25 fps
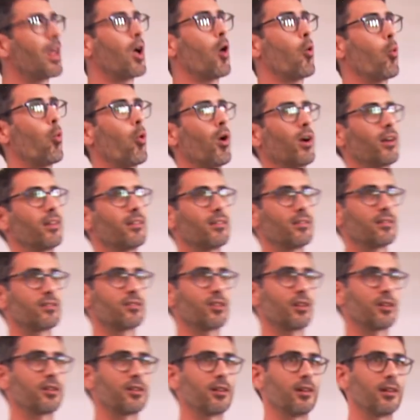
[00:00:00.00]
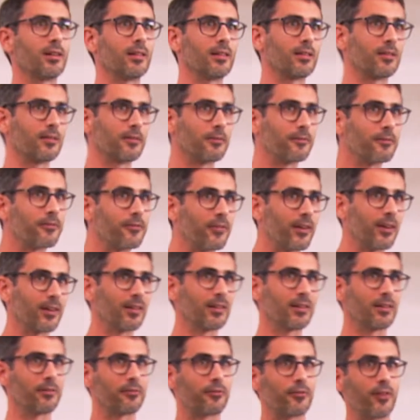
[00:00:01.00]
what is a token is a
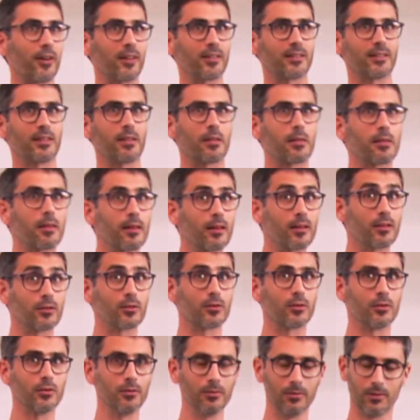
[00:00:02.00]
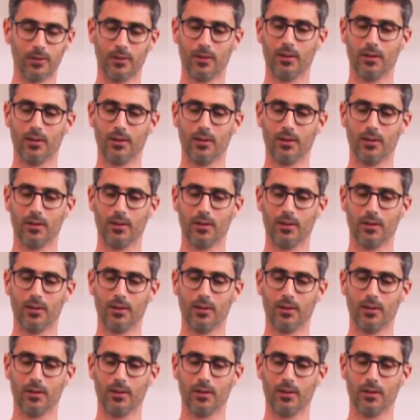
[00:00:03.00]
fairly fuzzy thing too.